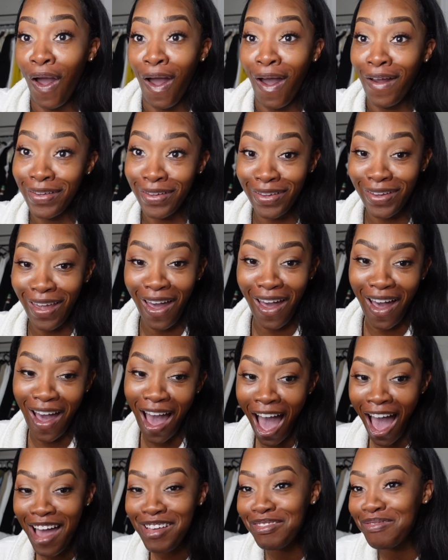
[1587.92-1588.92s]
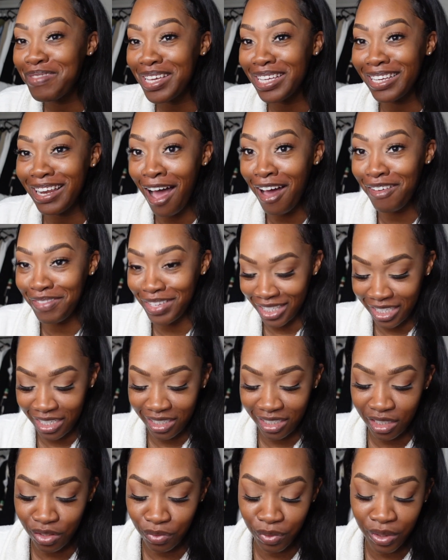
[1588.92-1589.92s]
yeah, I've been obviously
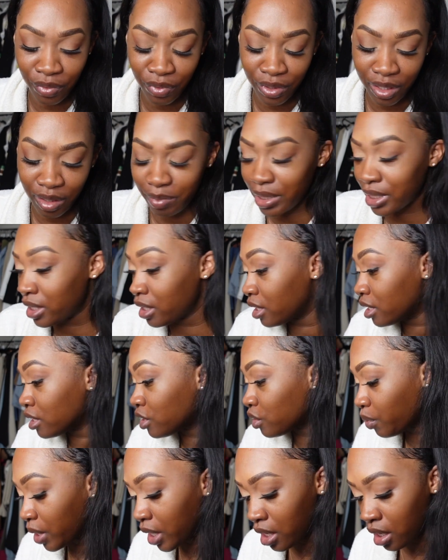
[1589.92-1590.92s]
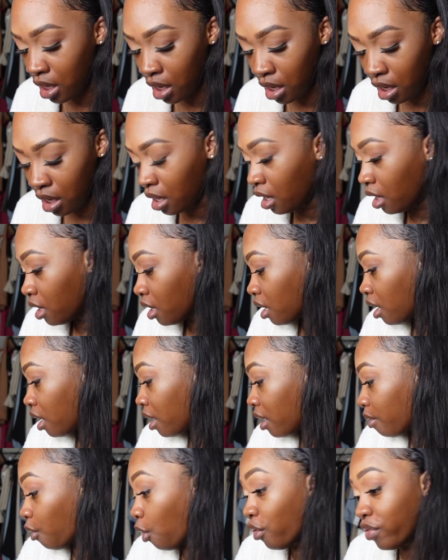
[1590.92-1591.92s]
just really busy this week,
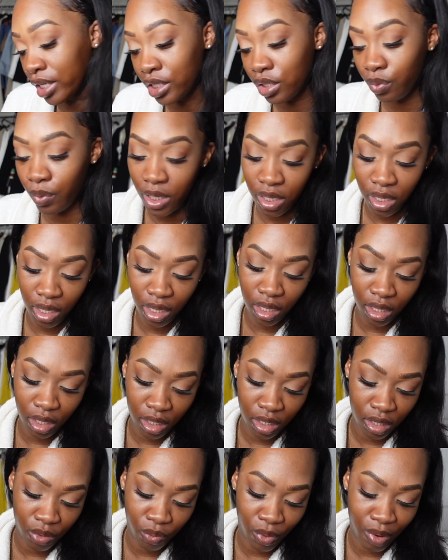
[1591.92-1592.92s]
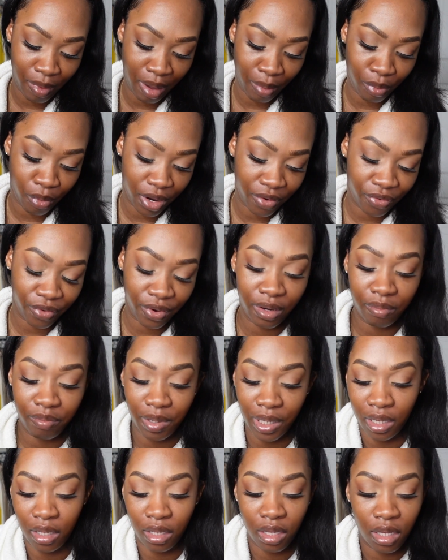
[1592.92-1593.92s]
or this weekend, with my boyfriend
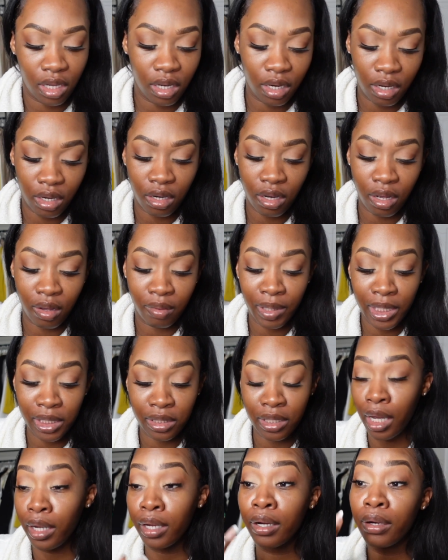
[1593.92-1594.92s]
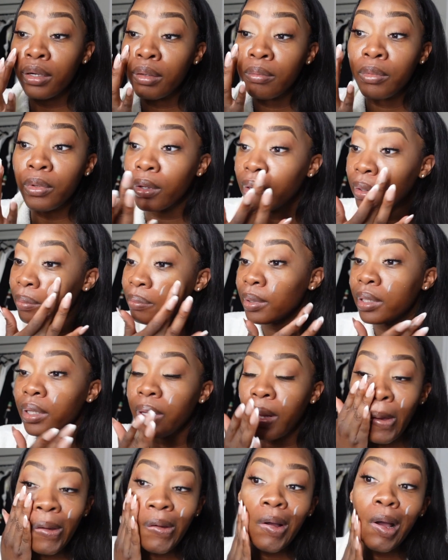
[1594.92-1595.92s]
being here. He's not here anymore,
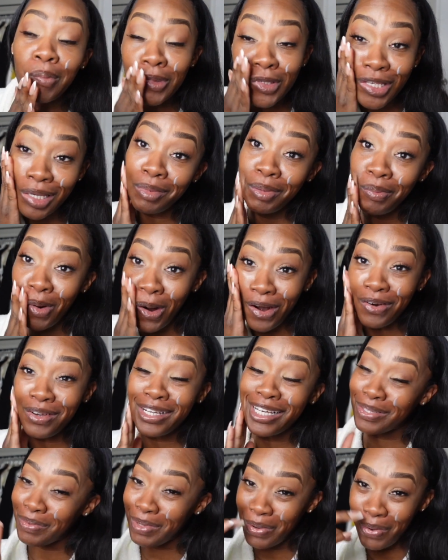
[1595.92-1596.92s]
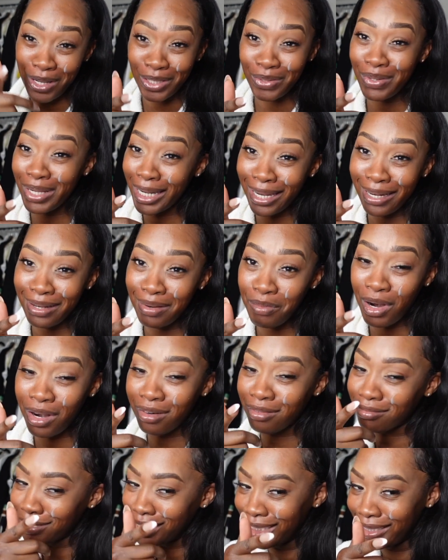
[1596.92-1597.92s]
but I'm gonna see him tomorrow because we're going to Atlanta
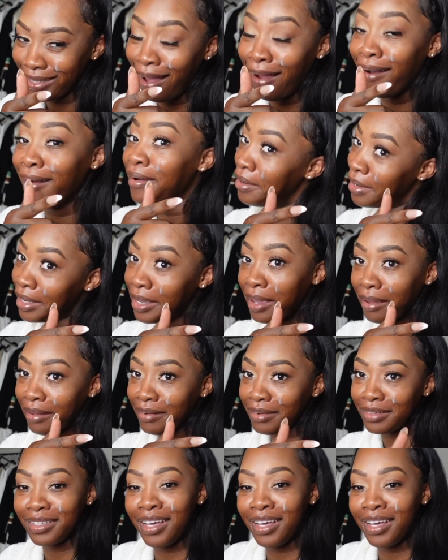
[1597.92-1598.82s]
tomorrow again.